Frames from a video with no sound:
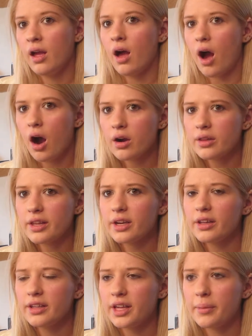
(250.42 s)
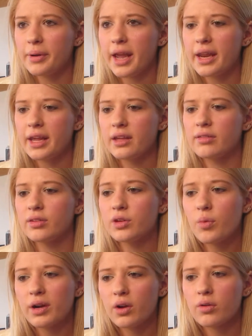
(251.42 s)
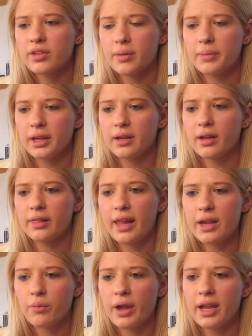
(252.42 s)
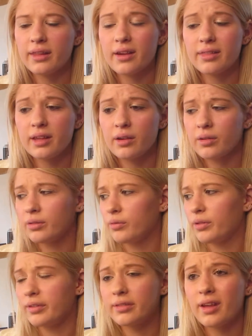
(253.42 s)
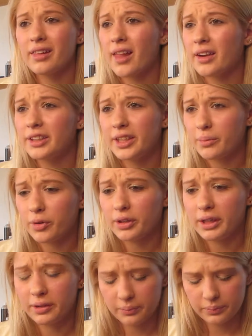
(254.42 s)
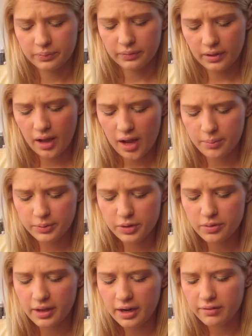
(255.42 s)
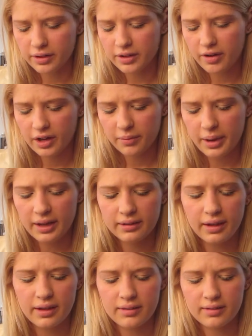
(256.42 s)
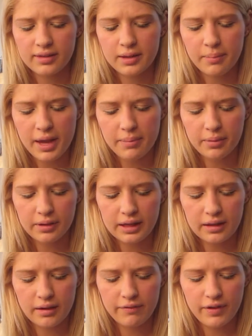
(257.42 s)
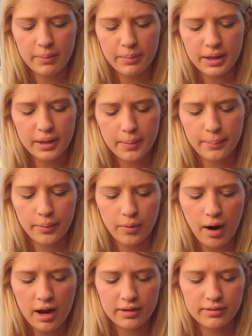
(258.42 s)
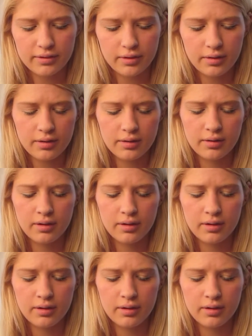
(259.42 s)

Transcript: are a little intimidating, so you want to go something lightweight, nothing with a lot of shimmer in it. Two that I really recommend is the Maybelline Fit Me Bronzer.